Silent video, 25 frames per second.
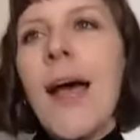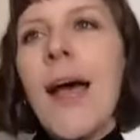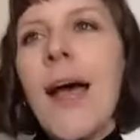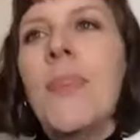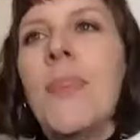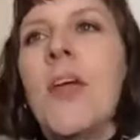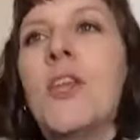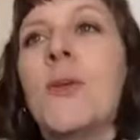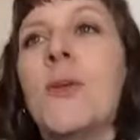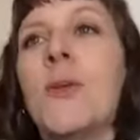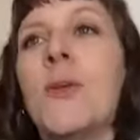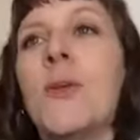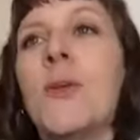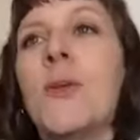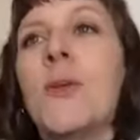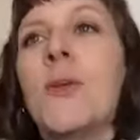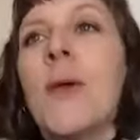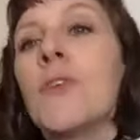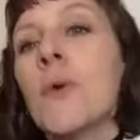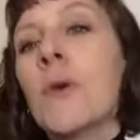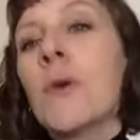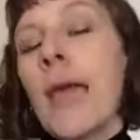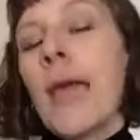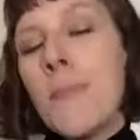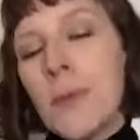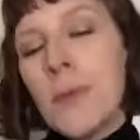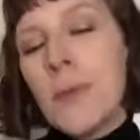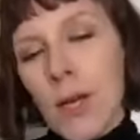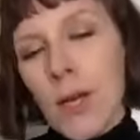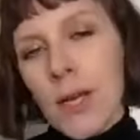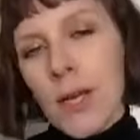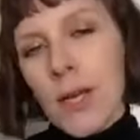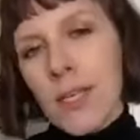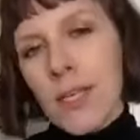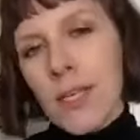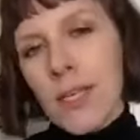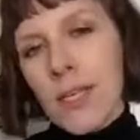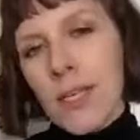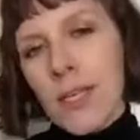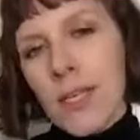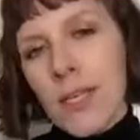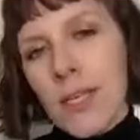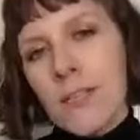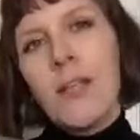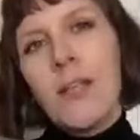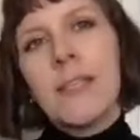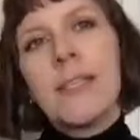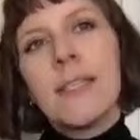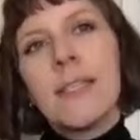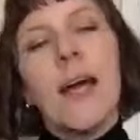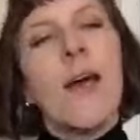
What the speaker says: And then you have your chemical exfoliants.